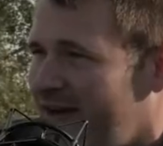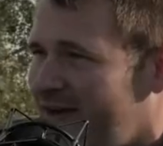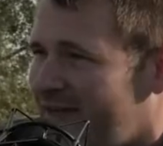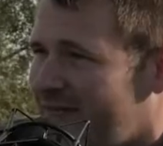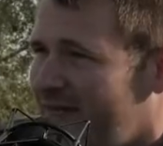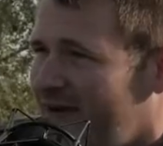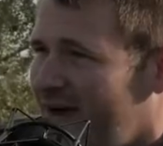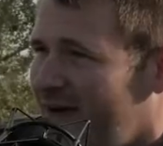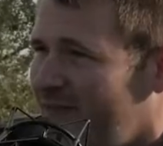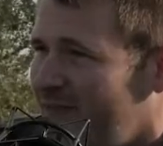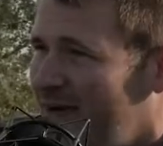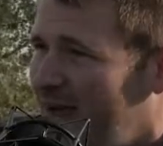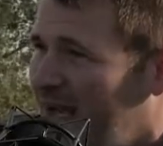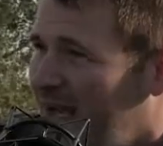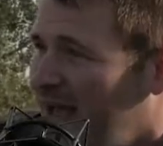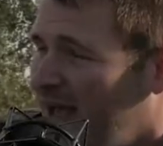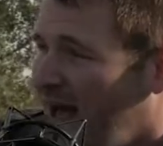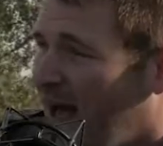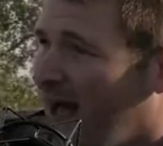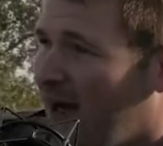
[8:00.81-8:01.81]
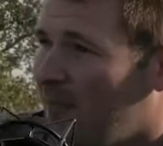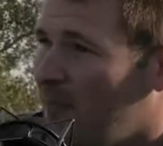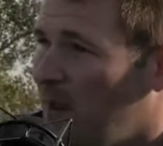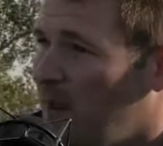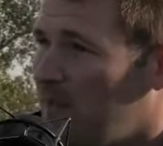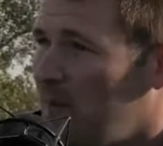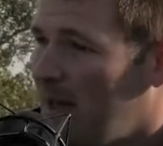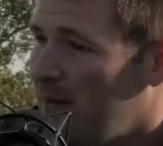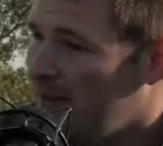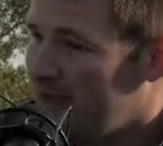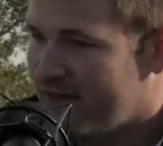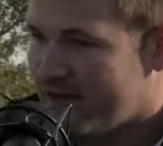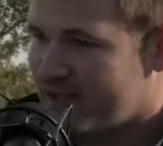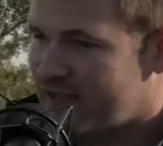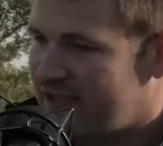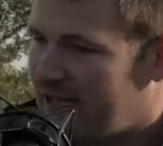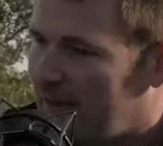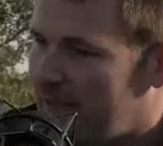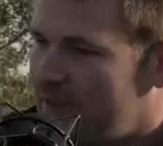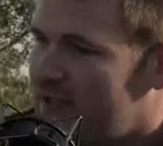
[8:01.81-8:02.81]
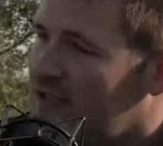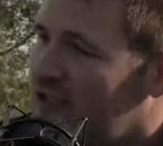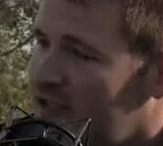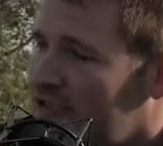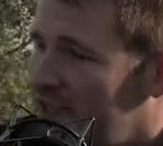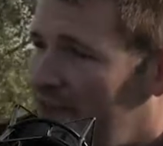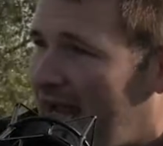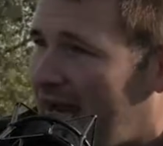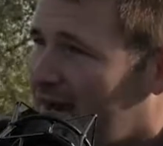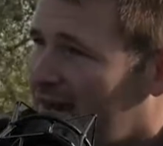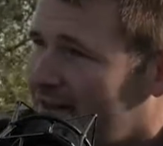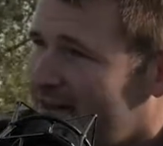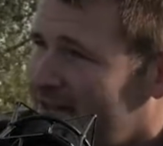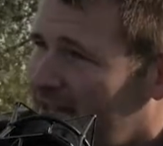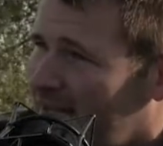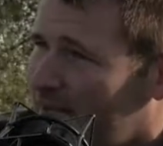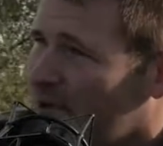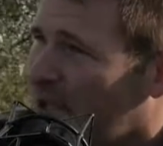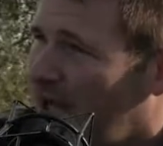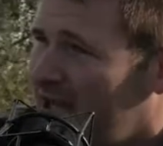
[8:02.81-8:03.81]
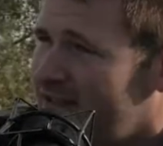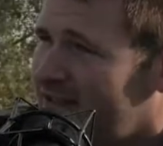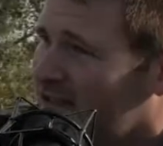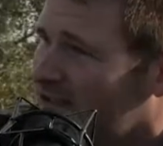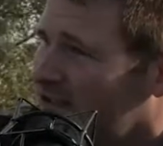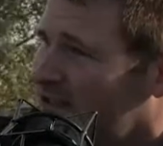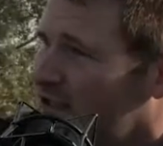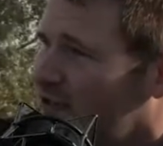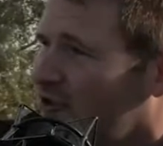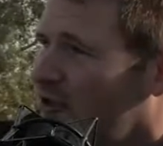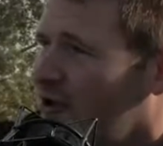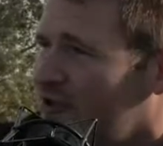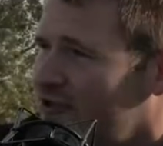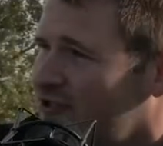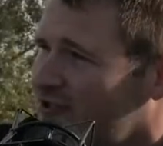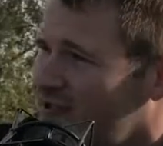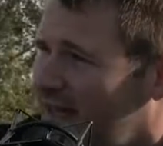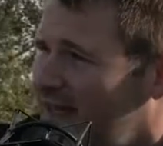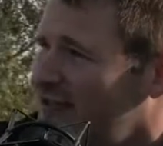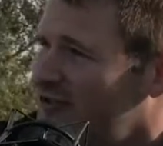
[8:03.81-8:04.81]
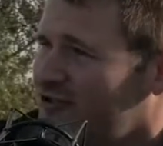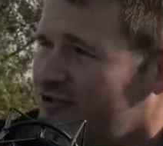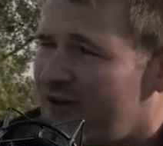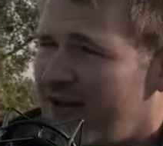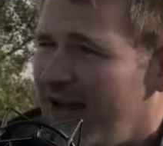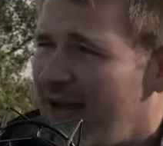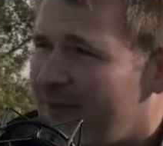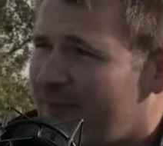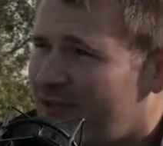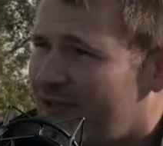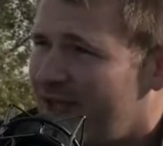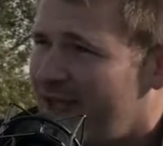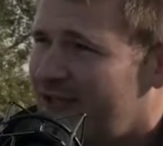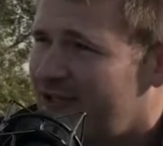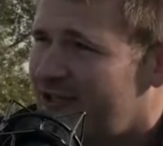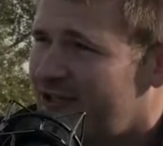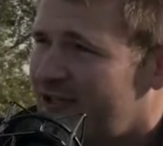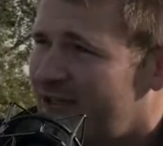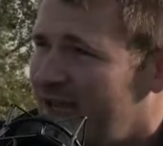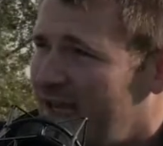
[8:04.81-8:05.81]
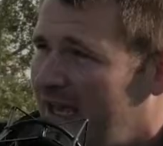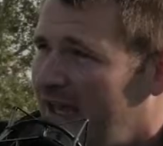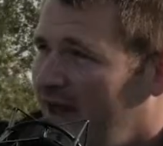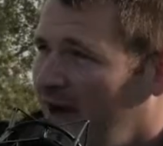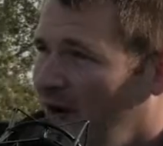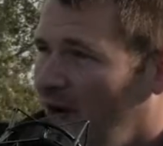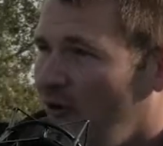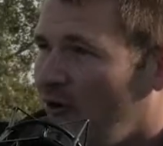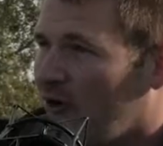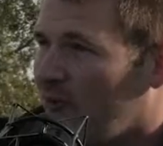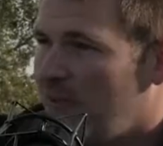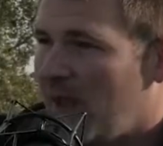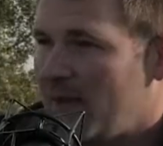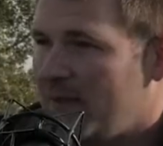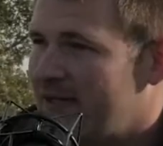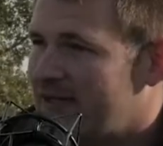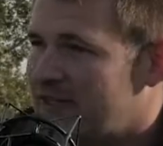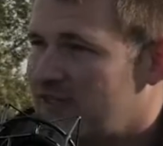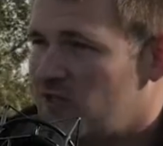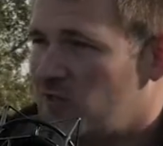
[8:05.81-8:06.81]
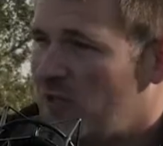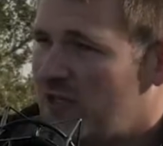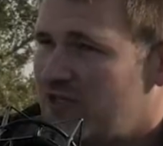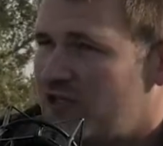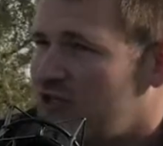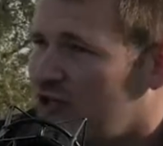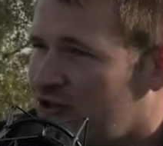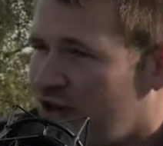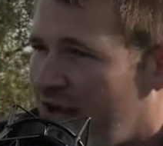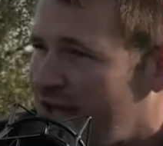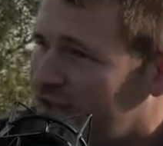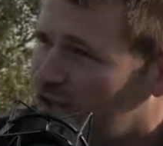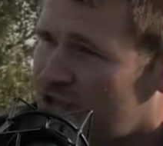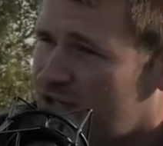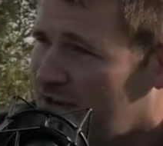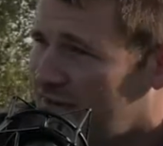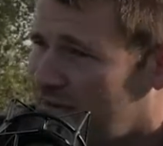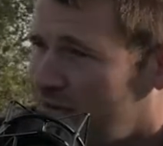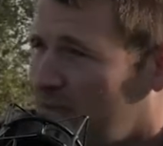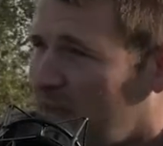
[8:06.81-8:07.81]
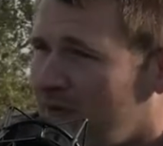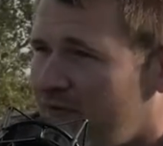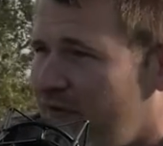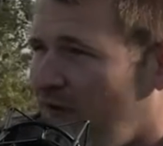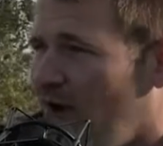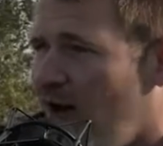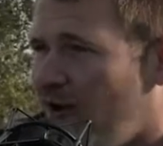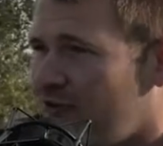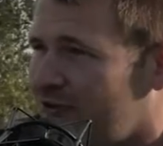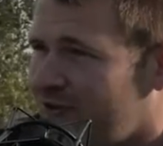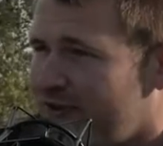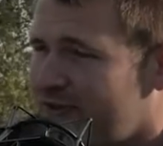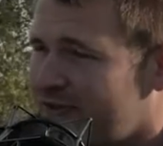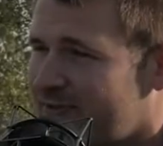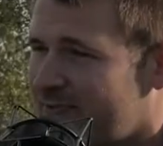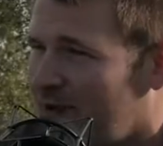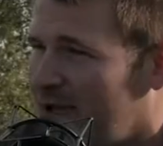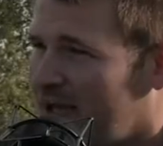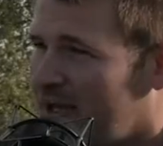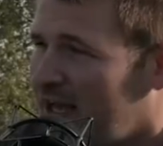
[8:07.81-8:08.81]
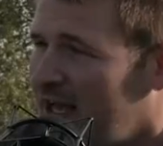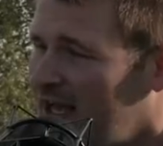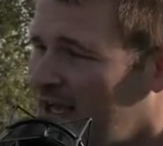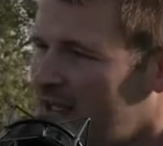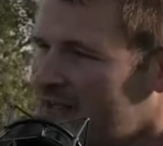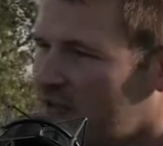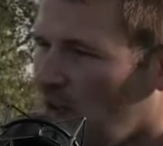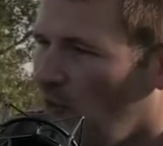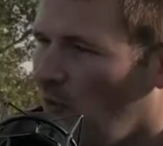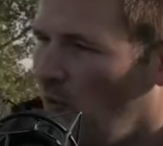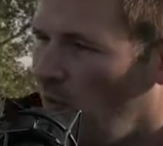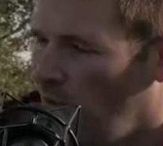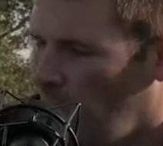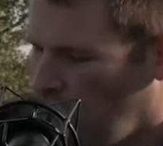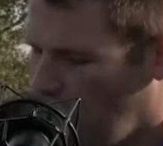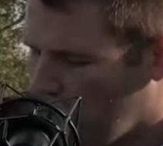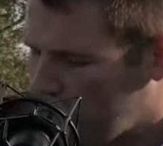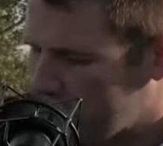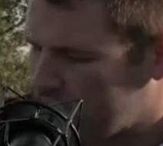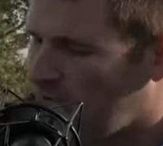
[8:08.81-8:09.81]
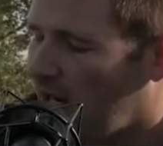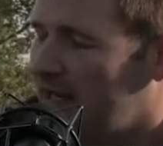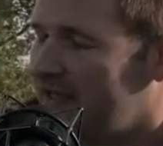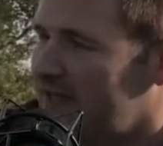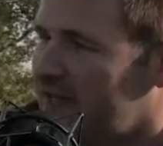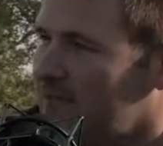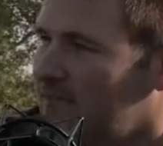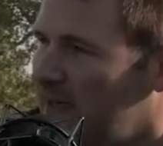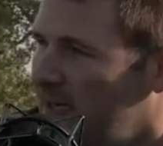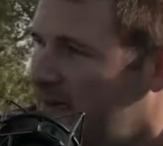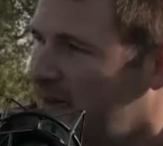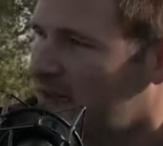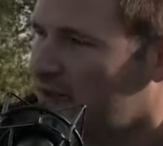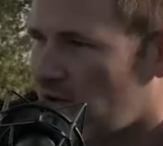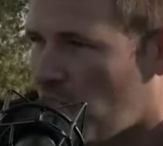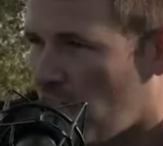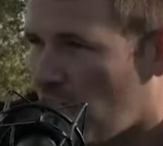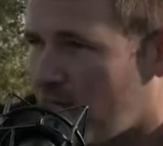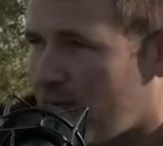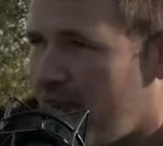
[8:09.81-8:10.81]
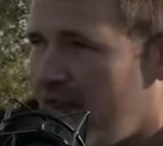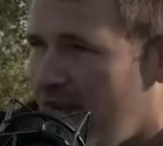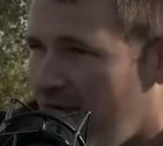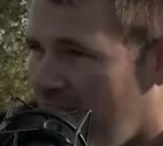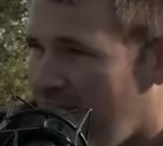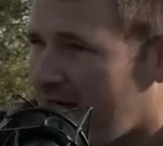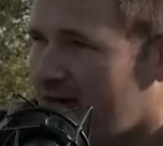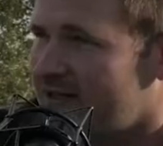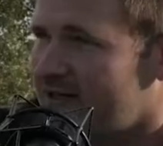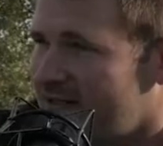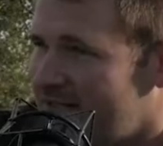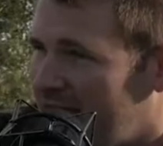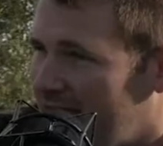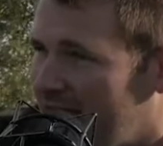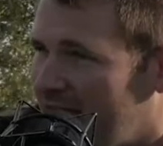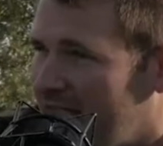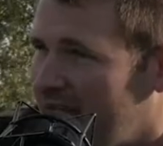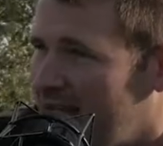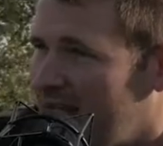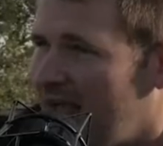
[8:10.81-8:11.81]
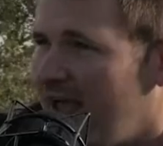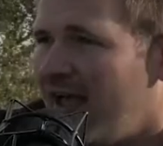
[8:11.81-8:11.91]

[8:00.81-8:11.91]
on your farm. Maybe your step is just adding a stabilizer to your largest nitrogen application, or maybe it's switching your nitrogen from the fall to the spring. So we're trying to meet the grower where they are today,